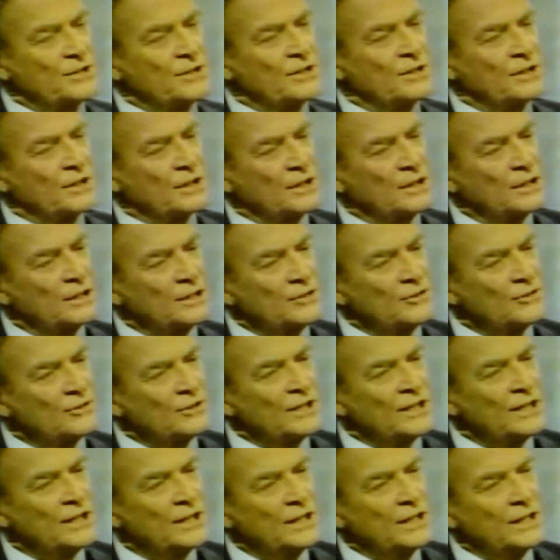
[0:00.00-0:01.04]
in the country
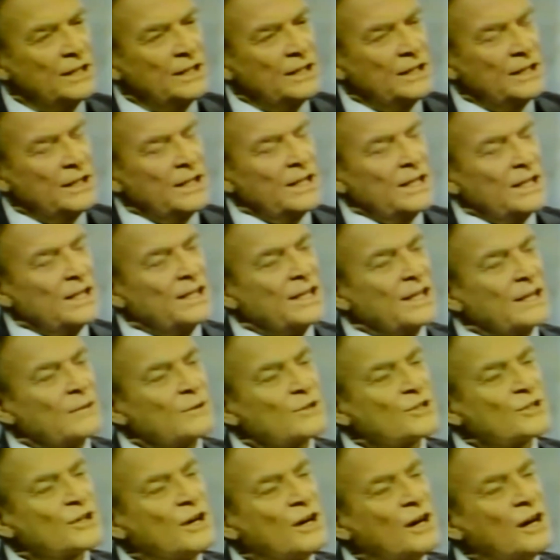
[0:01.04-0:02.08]
that it
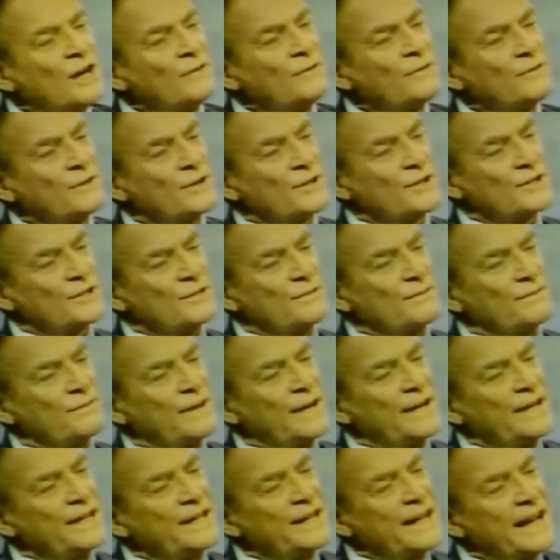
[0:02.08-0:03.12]
was hard for us to
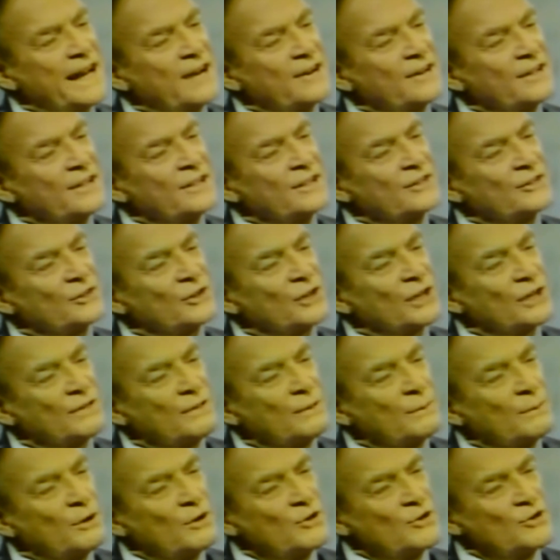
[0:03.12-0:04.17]
find it out in a sort of
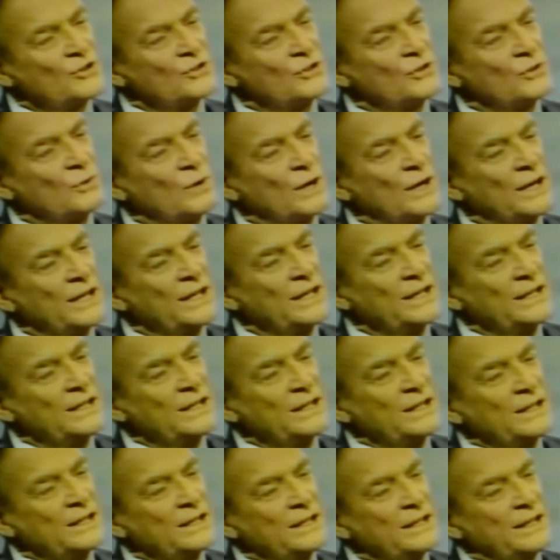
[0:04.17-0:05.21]
emotional way,
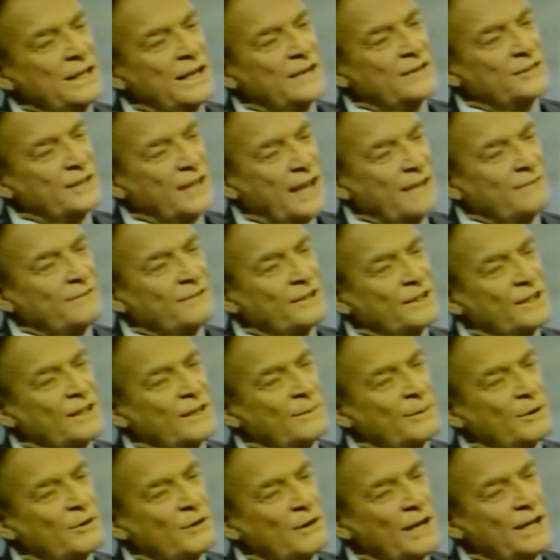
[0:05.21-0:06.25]
as to have to
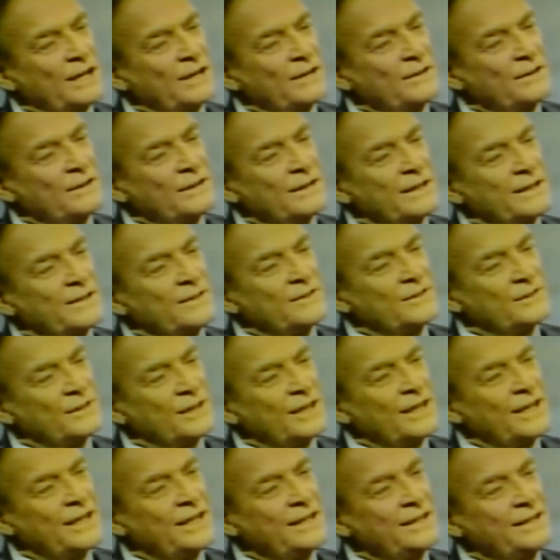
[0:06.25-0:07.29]
come around and
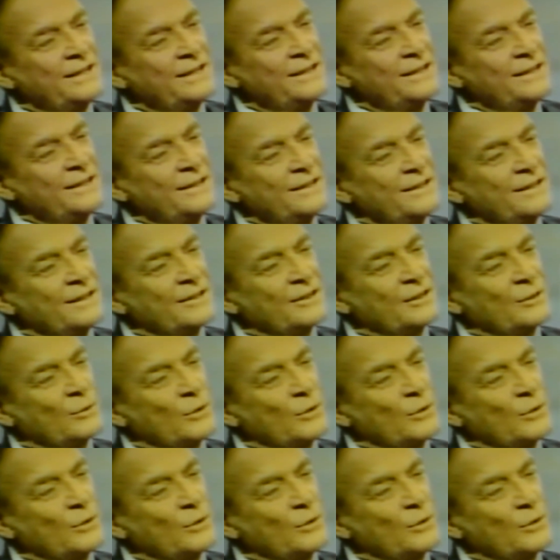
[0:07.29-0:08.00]
say that the